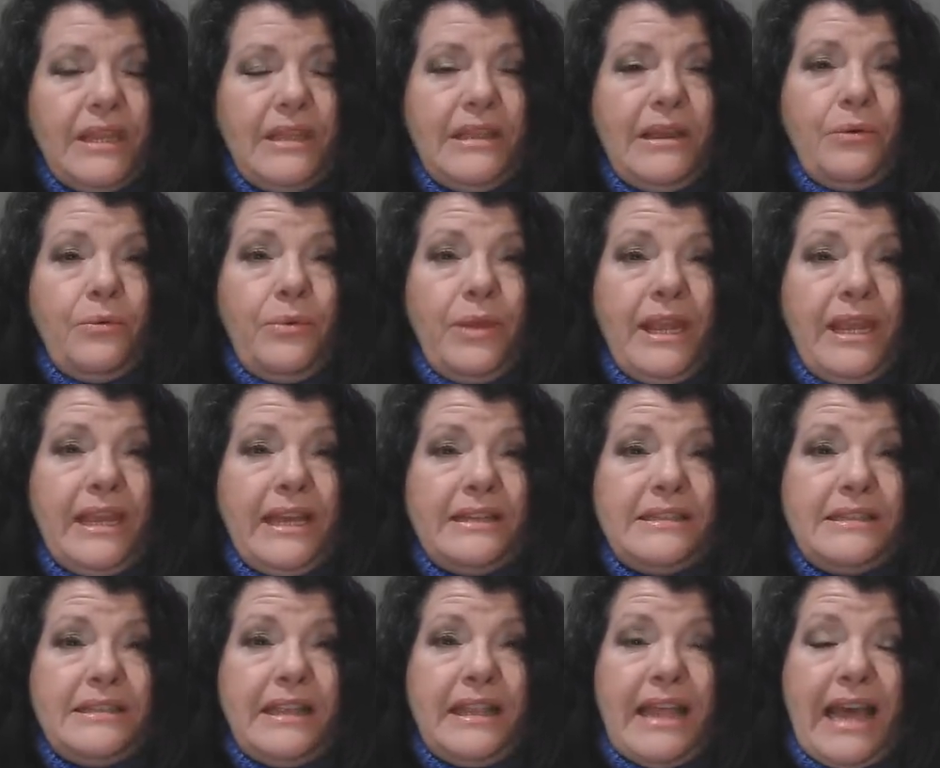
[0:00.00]
that we get
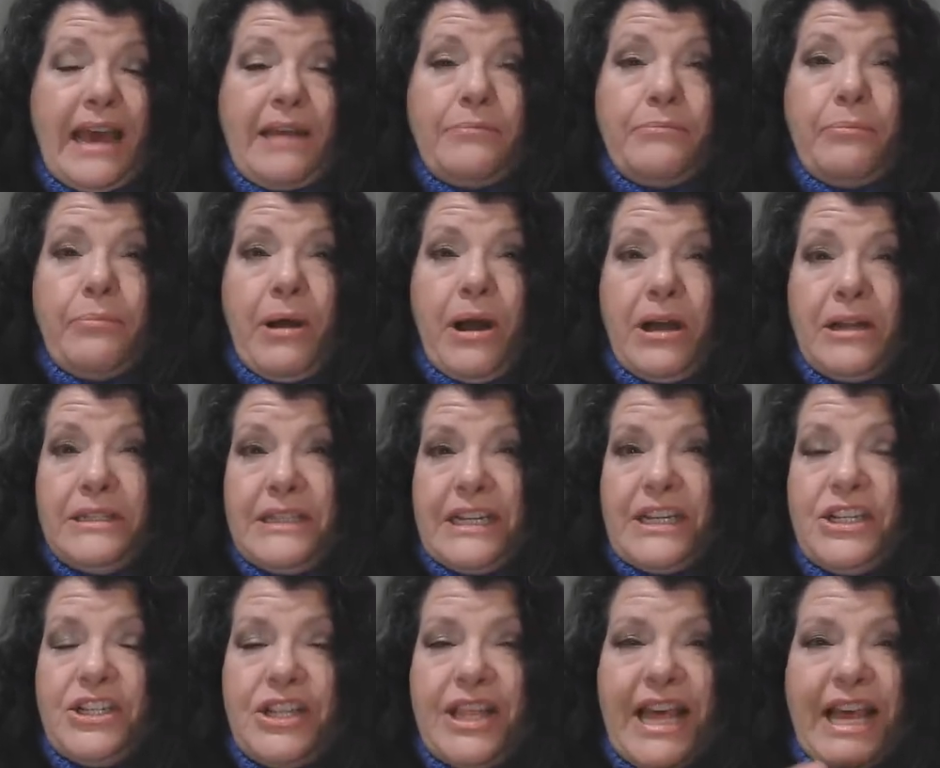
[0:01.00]
to that
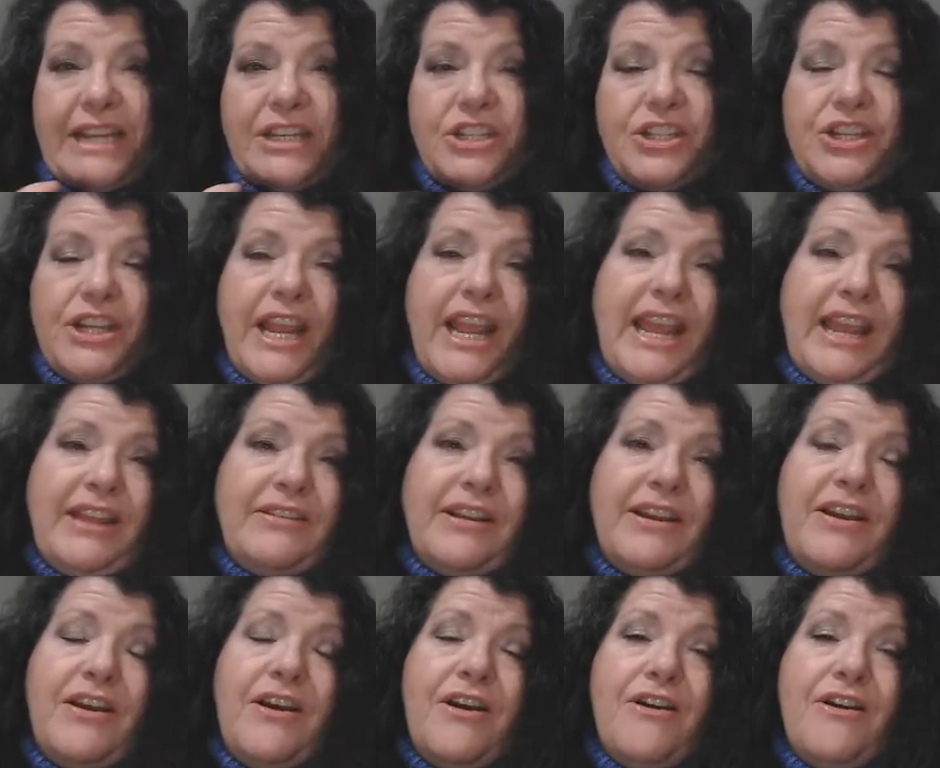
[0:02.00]
bondage, that chain,